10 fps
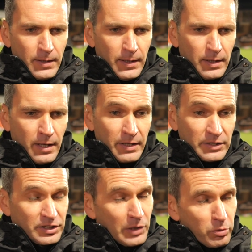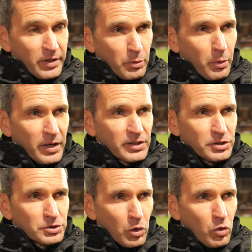I still think we're in
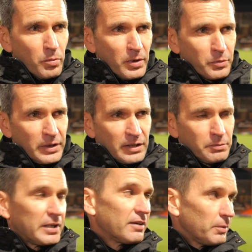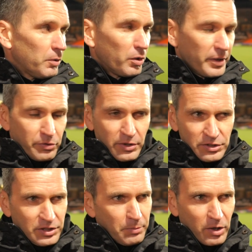control, but we give the ball there
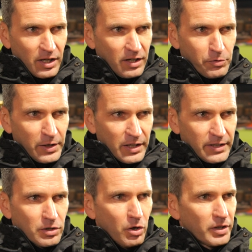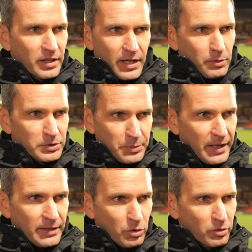really cheap on the halfway line, corner kick, which we
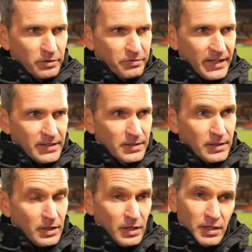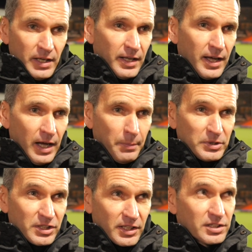then don't defend. And that
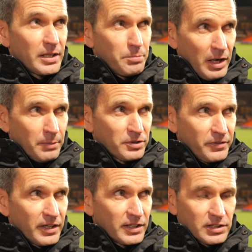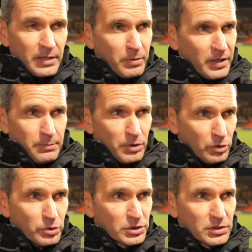happens in this type of atmosphere, in this type of game, you
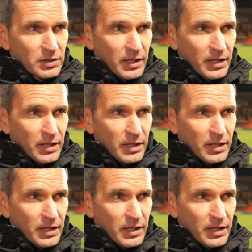lose.